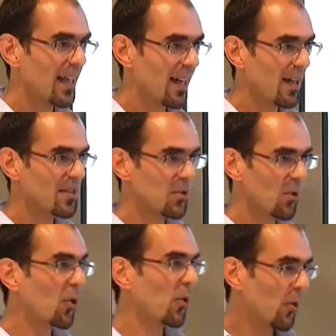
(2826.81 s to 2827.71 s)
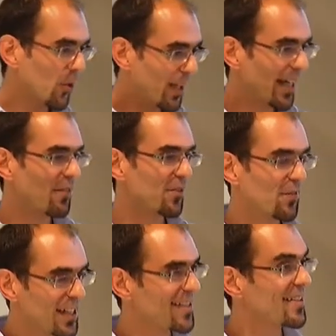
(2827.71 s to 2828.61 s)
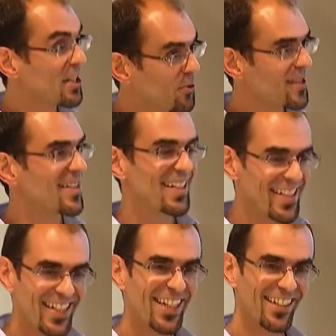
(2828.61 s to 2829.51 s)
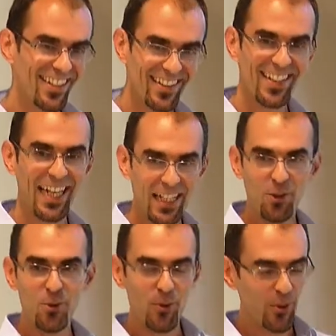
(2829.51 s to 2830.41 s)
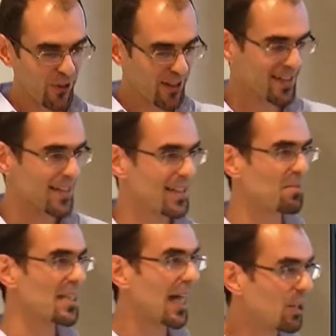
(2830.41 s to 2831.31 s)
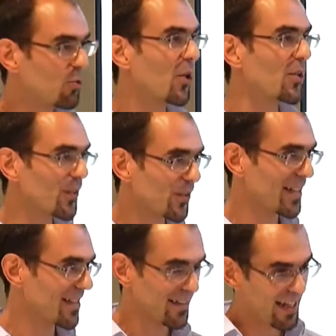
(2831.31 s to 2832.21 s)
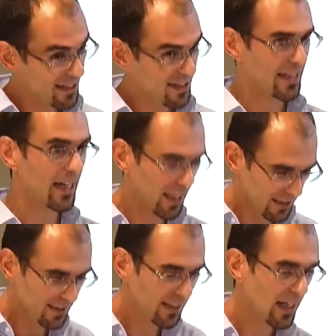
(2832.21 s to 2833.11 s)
Or they have a vested interest in saying that they can do, or their systems can do other things that they actually can't.